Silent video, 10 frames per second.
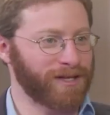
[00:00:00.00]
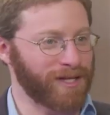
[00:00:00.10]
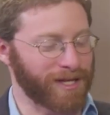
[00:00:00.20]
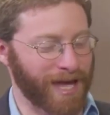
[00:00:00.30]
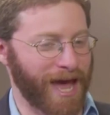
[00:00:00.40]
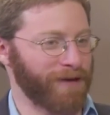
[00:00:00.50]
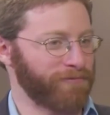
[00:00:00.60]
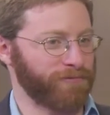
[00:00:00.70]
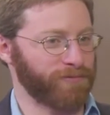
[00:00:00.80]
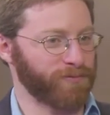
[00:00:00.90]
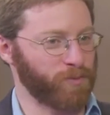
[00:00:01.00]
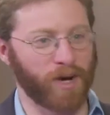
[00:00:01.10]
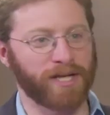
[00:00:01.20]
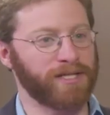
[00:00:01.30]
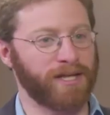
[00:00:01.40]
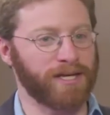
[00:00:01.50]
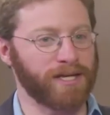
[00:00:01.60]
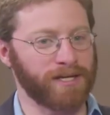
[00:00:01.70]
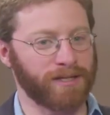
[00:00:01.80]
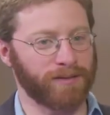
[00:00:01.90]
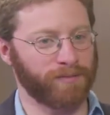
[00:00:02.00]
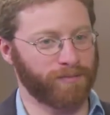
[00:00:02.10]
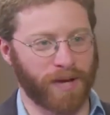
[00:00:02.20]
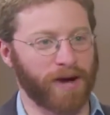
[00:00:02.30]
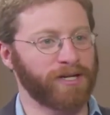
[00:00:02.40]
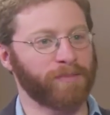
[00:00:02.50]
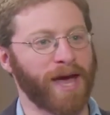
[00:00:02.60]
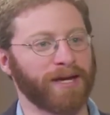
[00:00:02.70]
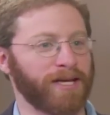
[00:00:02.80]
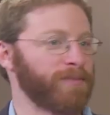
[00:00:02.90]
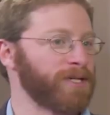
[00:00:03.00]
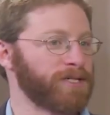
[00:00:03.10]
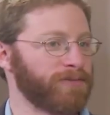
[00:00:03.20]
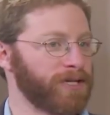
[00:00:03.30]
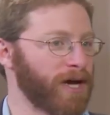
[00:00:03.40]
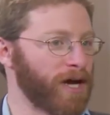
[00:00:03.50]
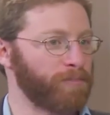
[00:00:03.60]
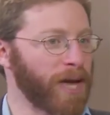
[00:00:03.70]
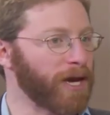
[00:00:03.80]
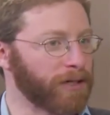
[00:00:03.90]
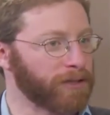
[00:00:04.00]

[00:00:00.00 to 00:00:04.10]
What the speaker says: the calf was the paradigmatic image of the god Baal.